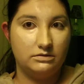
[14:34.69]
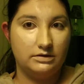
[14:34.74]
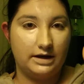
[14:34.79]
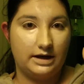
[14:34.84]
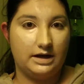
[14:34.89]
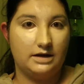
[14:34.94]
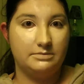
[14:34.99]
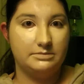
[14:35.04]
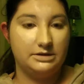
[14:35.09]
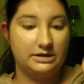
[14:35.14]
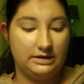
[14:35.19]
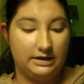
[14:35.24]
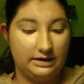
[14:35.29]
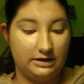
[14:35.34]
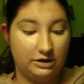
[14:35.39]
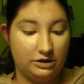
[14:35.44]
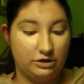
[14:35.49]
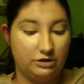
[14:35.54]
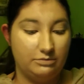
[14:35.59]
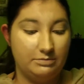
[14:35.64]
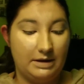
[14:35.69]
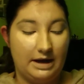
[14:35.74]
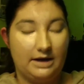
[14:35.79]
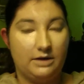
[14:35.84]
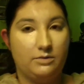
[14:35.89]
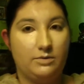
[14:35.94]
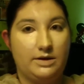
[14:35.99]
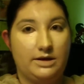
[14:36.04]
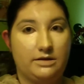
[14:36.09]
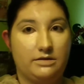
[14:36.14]
that comes in like the
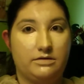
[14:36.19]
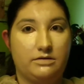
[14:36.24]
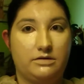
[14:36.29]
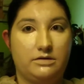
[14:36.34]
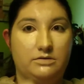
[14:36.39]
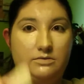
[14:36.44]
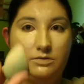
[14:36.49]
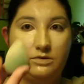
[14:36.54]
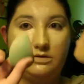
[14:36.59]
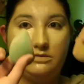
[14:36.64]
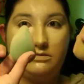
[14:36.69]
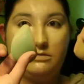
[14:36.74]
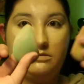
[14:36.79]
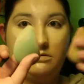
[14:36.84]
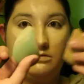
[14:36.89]
2-pack with this one.